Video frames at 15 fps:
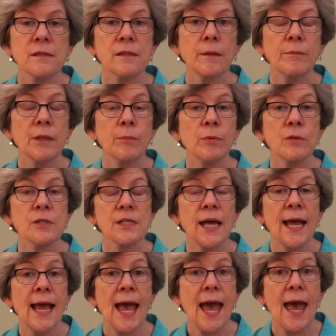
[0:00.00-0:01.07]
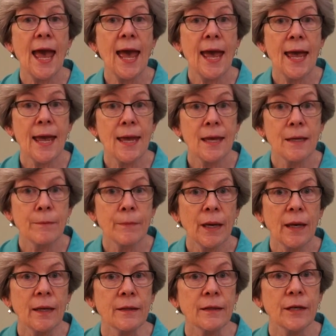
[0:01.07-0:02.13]
Some people say
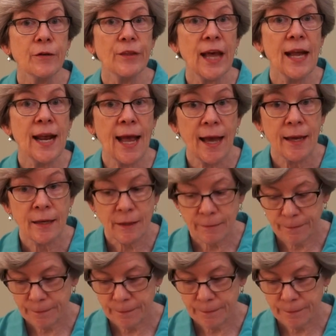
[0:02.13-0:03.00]
amen. Hear that A?